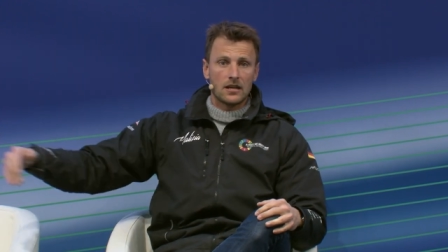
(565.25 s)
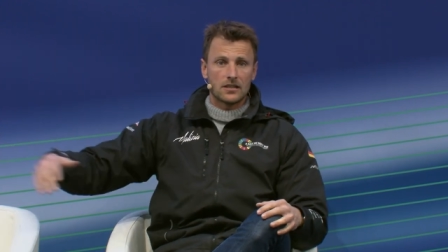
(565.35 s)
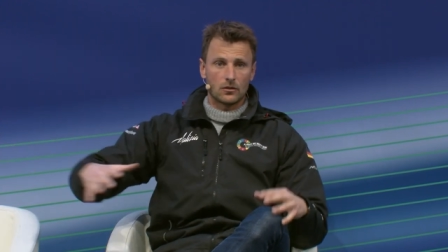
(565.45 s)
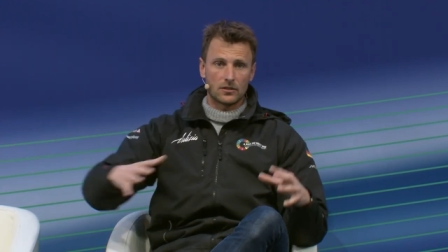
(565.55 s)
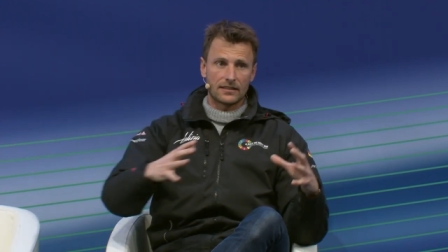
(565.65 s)

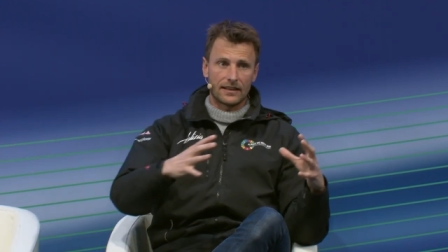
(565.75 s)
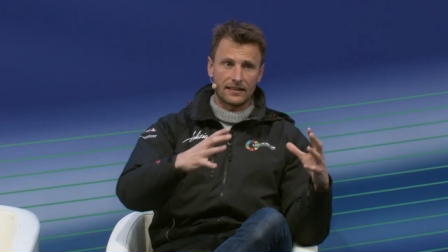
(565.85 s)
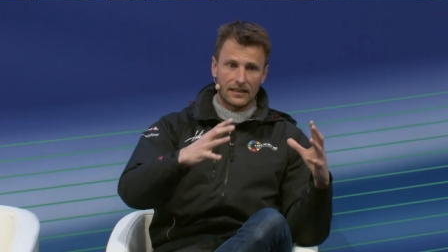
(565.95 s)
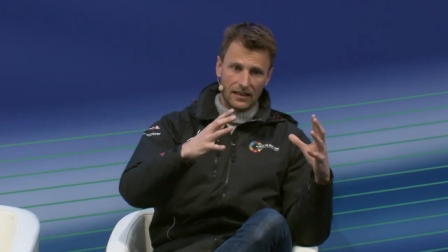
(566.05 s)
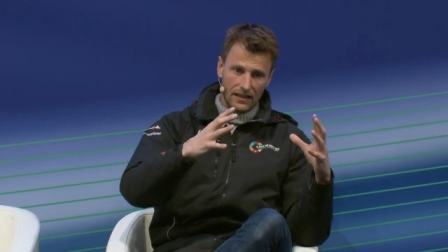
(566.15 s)
So it's
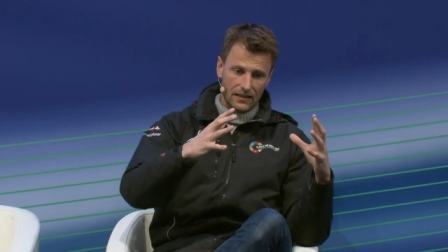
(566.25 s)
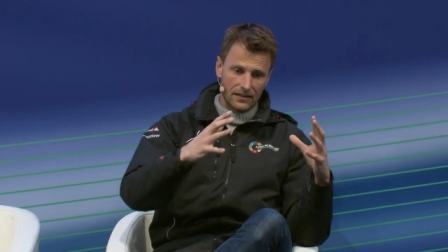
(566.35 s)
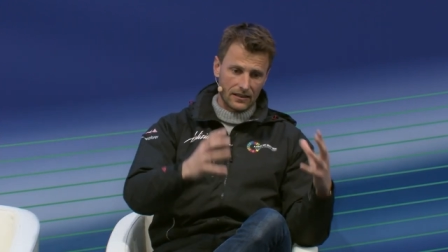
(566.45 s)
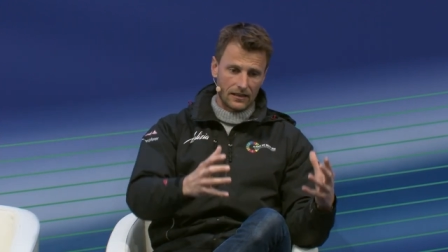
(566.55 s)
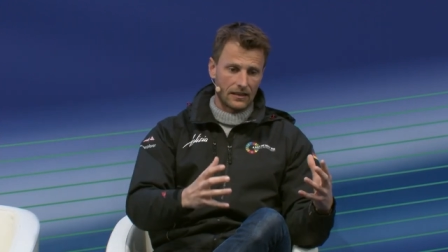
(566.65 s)
like
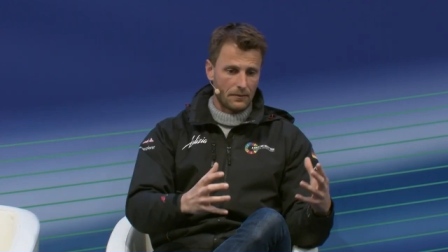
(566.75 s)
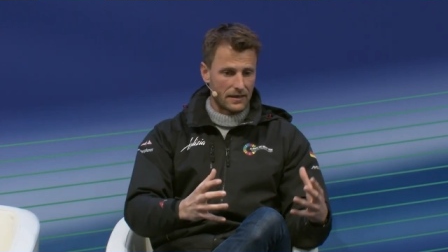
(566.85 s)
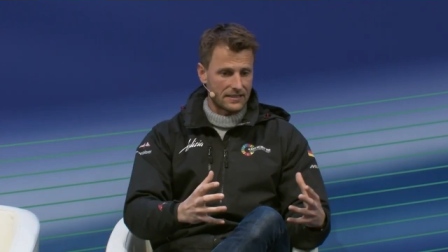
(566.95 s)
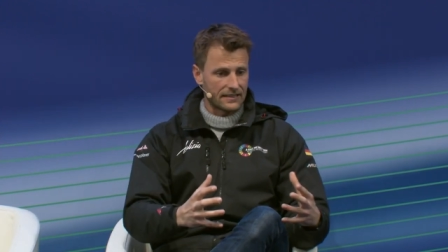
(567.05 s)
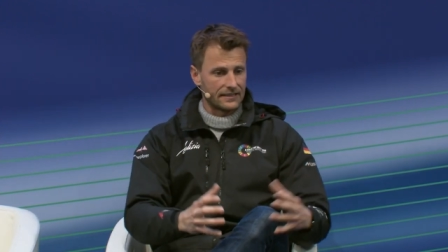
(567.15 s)
the,
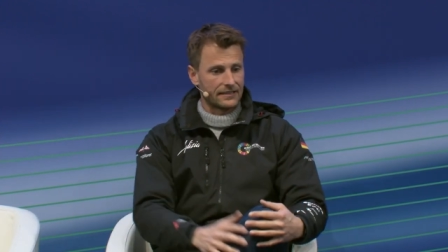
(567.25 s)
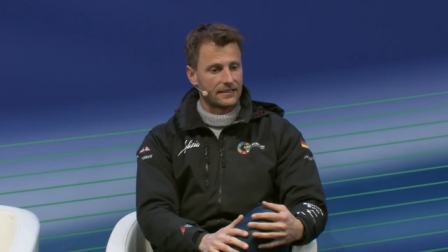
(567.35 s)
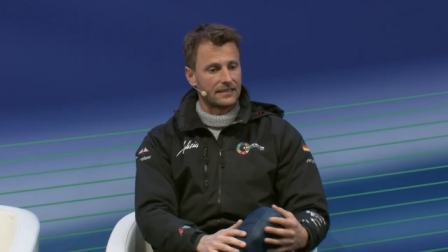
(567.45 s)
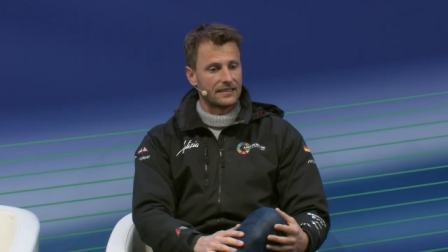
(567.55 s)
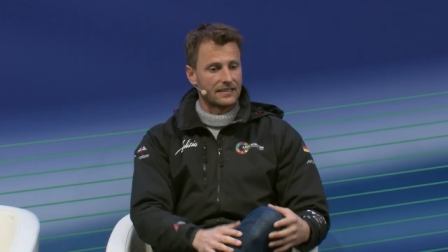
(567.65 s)
basically the,